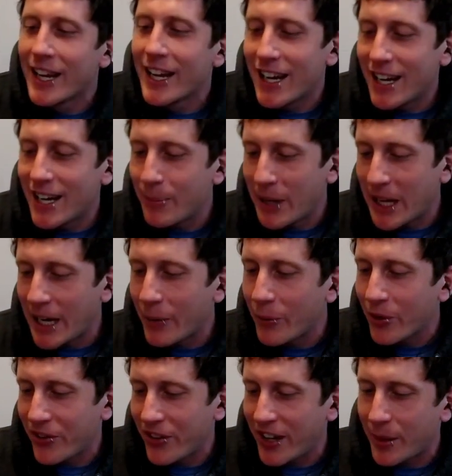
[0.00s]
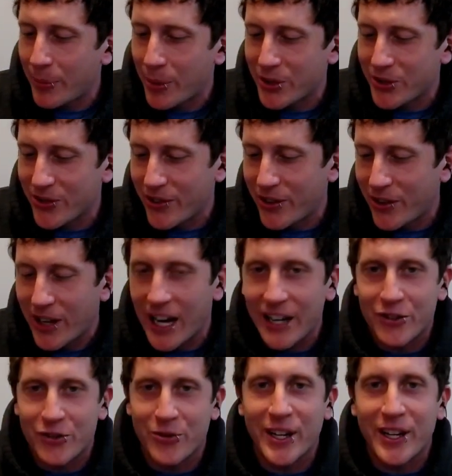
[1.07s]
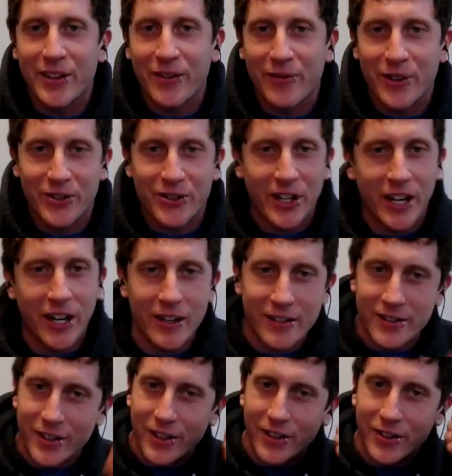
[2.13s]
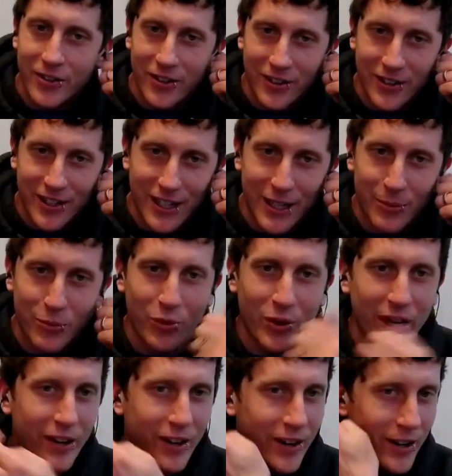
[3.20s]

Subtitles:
And I will say on a personal note, I drink the fish stock, so really?